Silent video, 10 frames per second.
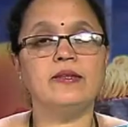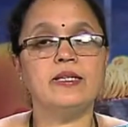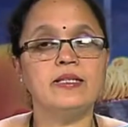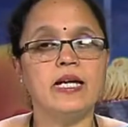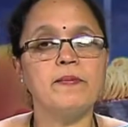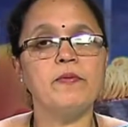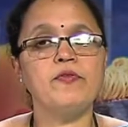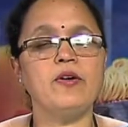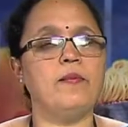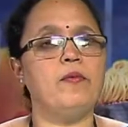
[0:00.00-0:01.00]
the type
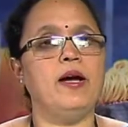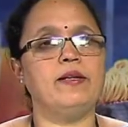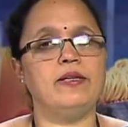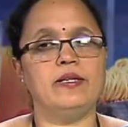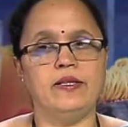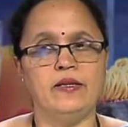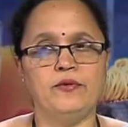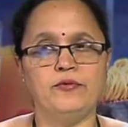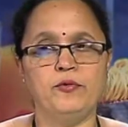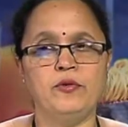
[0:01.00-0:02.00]
of carbohydrate in a
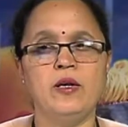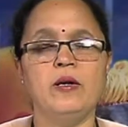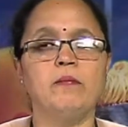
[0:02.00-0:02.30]
food